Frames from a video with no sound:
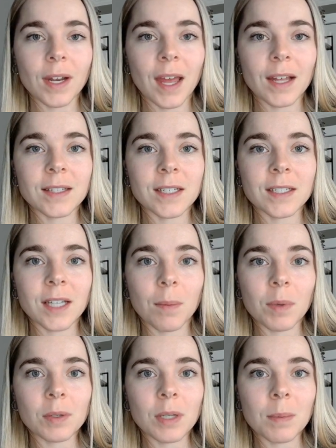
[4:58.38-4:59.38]
head to
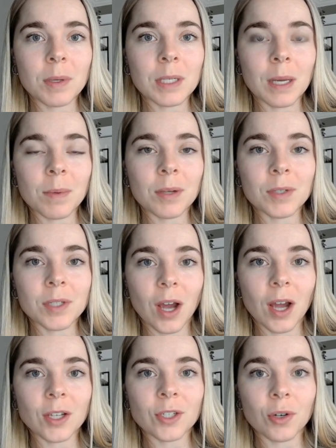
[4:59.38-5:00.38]

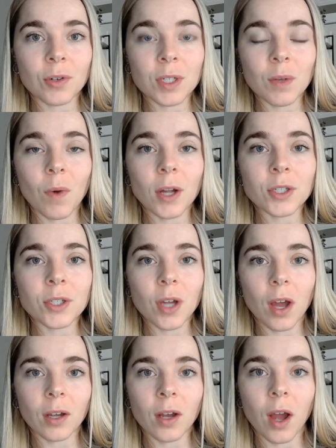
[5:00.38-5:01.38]

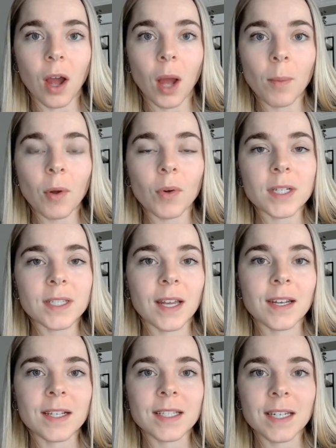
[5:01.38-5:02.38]
www.jerseywatch.com or
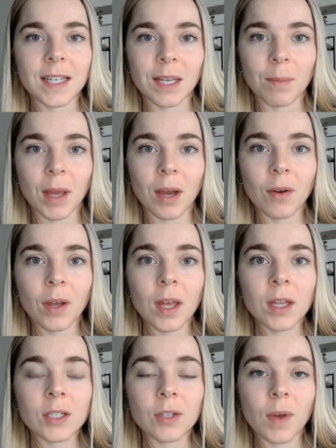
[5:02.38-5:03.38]
send us an email to